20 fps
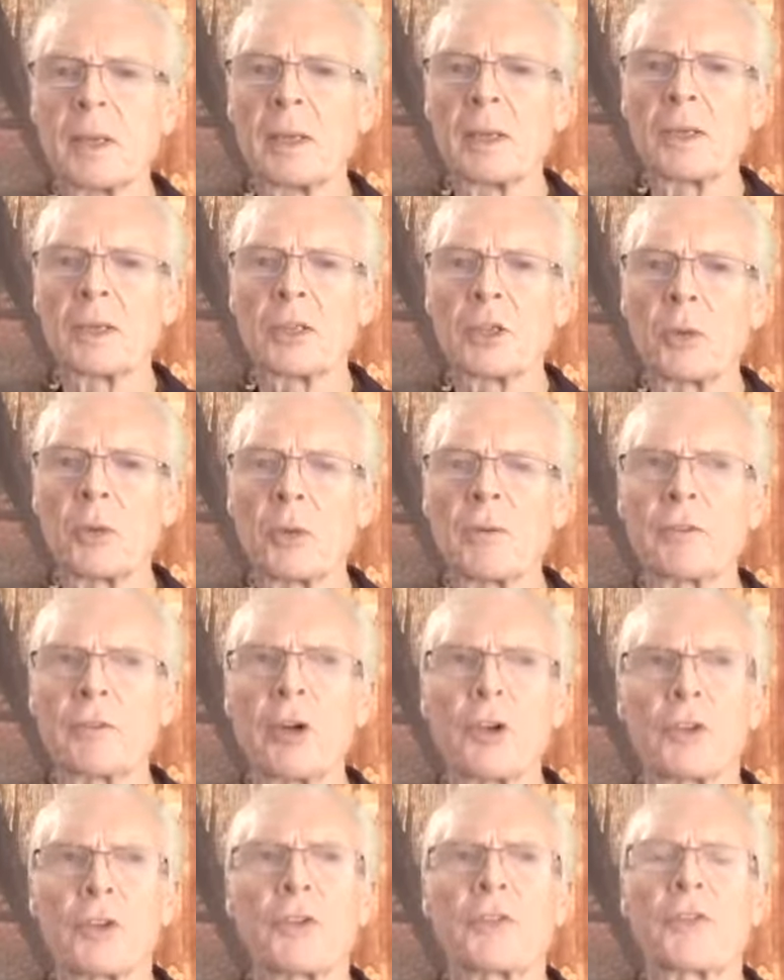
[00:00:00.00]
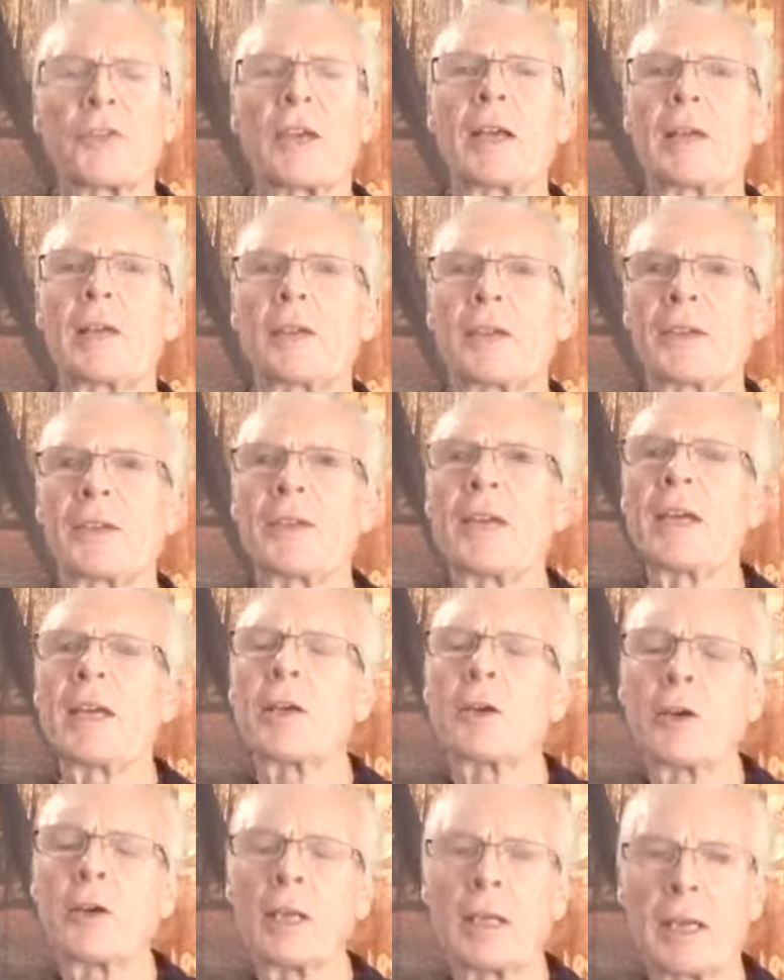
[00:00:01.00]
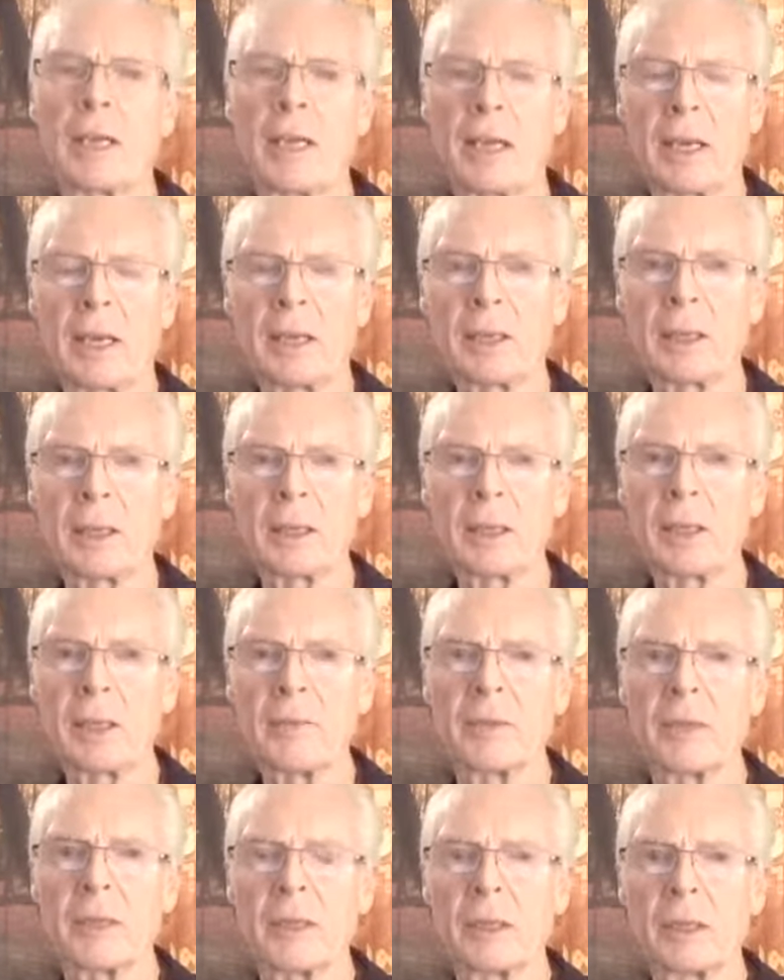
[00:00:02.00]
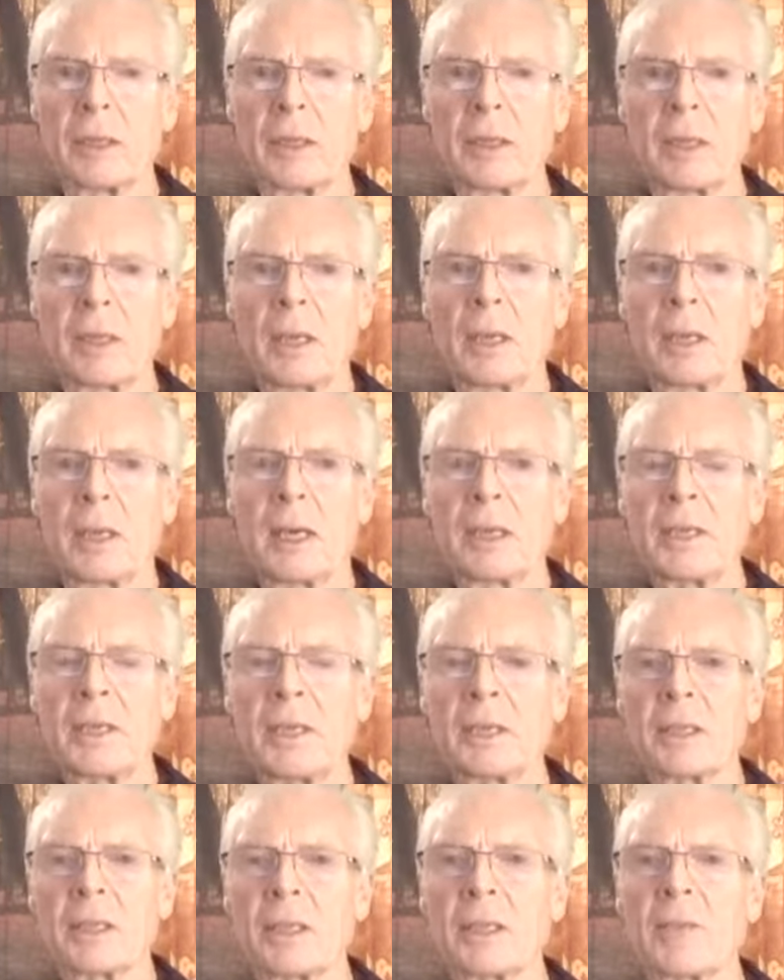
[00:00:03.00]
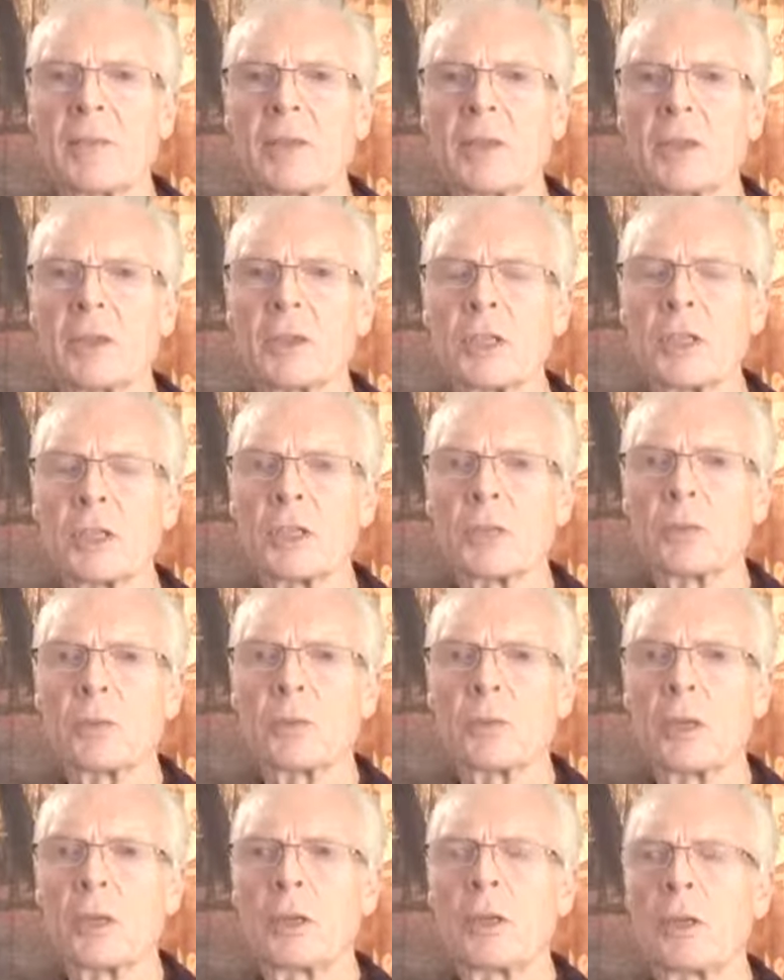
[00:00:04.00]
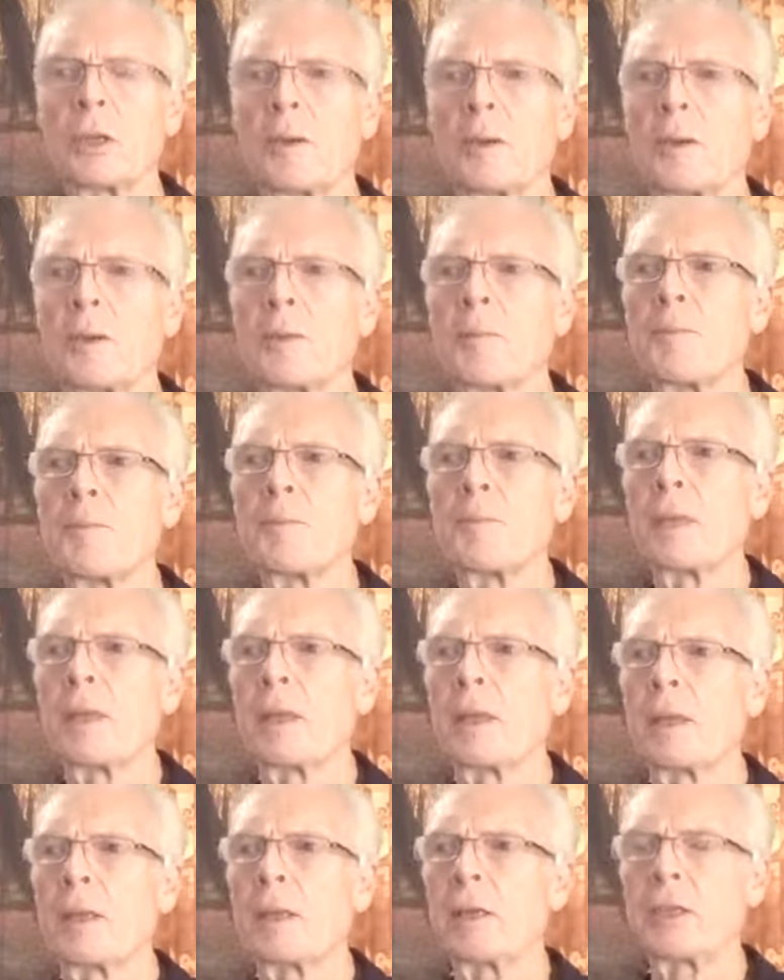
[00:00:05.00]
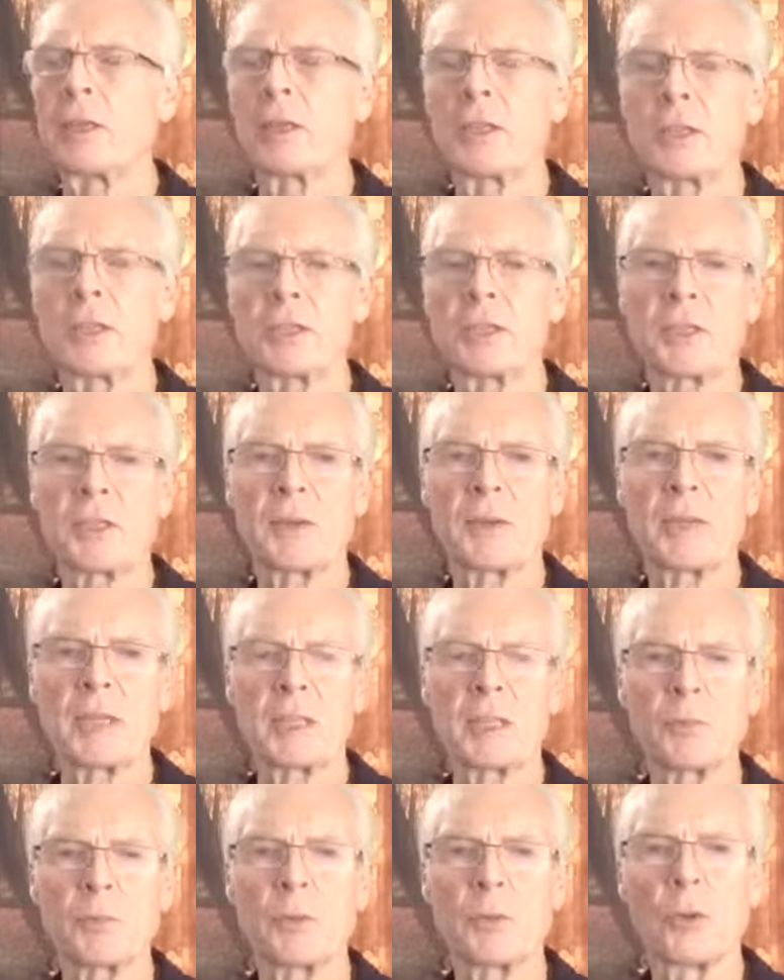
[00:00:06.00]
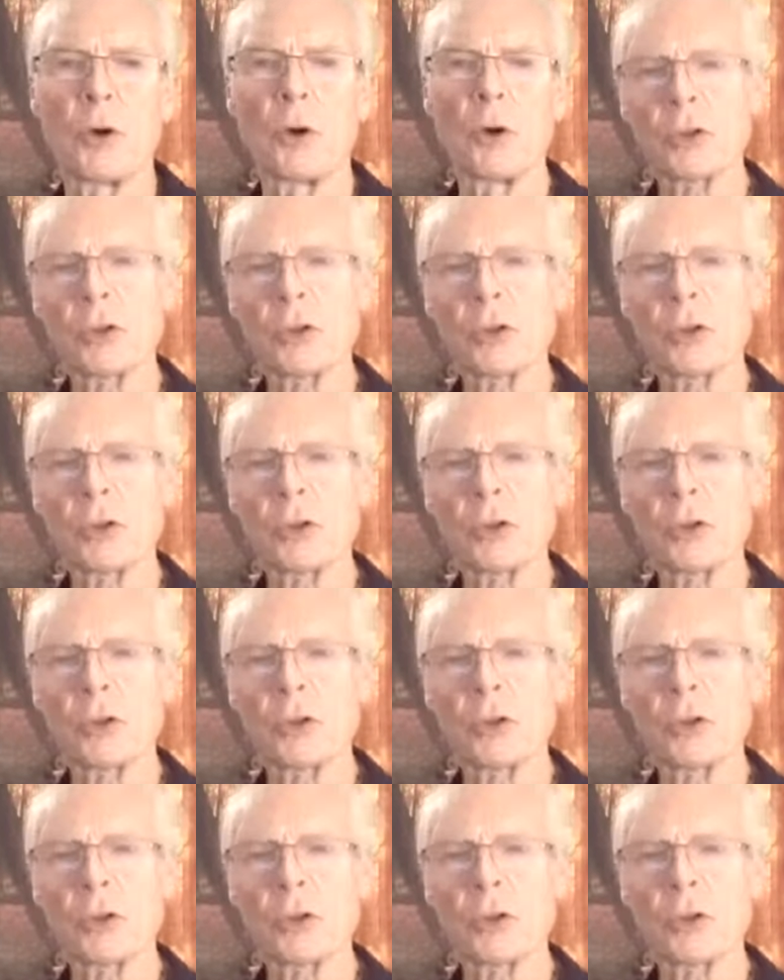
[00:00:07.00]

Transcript: So we've got the thyroid and the liver. I think the liver is the one is more